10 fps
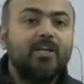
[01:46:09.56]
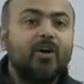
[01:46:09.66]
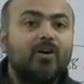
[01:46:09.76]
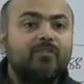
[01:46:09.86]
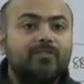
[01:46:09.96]

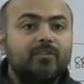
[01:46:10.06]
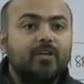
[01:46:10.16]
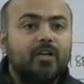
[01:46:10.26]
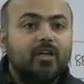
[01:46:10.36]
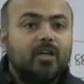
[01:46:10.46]
of
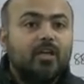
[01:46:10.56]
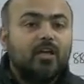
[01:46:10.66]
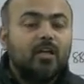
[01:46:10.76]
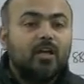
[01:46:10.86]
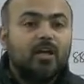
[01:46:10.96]

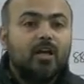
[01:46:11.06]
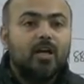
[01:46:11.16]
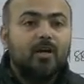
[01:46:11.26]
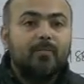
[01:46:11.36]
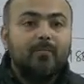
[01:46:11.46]

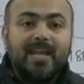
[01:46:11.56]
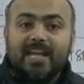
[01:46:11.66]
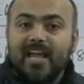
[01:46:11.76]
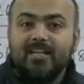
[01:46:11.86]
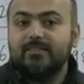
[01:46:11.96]

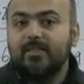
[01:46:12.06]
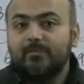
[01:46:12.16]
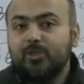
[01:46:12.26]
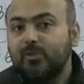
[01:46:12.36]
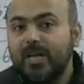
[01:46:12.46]

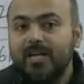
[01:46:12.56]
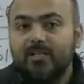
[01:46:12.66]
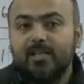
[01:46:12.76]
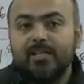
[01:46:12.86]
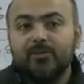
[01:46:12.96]
mechanism to
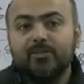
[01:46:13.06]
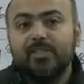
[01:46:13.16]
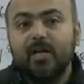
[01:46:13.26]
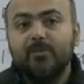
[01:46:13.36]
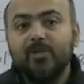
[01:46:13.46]
introduce
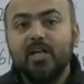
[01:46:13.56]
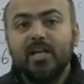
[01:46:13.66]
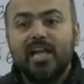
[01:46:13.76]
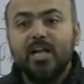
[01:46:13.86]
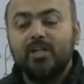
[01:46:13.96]
communal
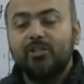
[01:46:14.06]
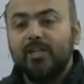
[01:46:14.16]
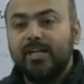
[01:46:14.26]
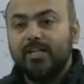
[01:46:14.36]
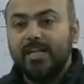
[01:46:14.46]

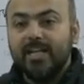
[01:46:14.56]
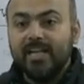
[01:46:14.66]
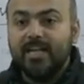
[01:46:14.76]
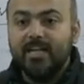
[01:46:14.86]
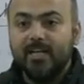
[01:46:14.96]
electorate in
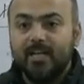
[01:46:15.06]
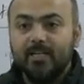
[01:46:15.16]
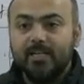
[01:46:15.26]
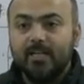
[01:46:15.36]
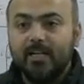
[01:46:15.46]

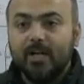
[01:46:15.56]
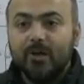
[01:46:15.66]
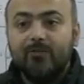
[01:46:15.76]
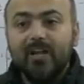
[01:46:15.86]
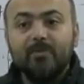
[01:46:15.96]
India
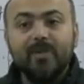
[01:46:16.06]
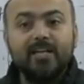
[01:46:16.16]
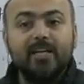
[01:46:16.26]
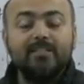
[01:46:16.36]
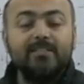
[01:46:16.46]
will be
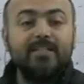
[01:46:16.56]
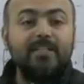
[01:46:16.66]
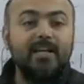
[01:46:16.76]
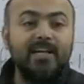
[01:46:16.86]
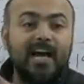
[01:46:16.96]

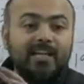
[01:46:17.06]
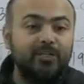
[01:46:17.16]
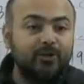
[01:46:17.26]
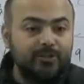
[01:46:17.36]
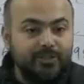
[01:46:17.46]
considered
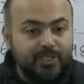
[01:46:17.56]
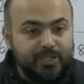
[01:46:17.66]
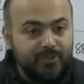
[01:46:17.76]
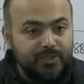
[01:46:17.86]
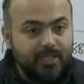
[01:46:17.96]

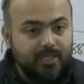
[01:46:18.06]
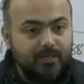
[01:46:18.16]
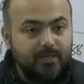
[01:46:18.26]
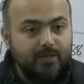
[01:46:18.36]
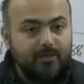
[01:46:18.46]
unconstitutional.
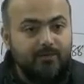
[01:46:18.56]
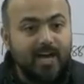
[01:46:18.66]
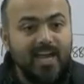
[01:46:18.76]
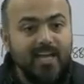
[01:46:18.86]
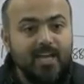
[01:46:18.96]

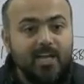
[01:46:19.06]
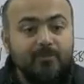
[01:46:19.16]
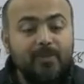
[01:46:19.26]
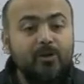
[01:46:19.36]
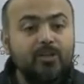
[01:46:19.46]
Why?
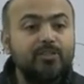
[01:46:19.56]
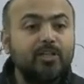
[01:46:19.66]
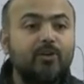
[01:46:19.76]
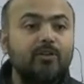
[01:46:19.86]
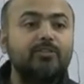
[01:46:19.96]
Because the
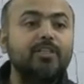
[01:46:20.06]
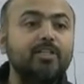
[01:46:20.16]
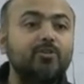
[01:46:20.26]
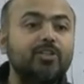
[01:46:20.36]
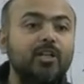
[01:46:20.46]

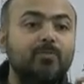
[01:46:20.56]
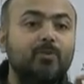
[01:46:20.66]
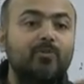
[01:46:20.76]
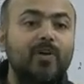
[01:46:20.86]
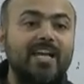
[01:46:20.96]
Constitution
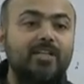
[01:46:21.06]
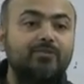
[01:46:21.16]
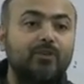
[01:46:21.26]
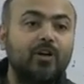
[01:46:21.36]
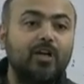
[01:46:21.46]
provides
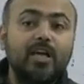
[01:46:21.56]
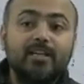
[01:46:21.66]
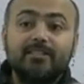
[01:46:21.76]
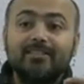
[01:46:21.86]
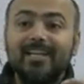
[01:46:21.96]
for
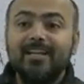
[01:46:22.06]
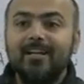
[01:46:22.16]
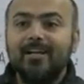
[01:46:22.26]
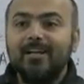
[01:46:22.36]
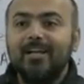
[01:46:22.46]

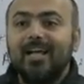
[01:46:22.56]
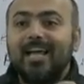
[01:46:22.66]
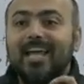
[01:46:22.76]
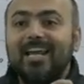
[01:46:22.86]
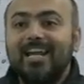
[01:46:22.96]
single
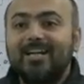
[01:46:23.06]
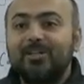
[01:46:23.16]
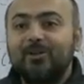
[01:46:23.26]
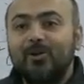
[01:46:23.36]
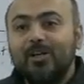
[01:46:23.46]

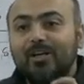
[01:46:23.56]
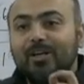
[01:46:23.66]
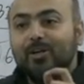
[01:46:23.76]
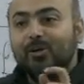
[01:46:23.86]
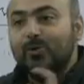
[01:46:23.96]
electoral
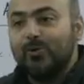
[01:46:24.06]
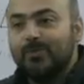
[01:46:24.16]
roll,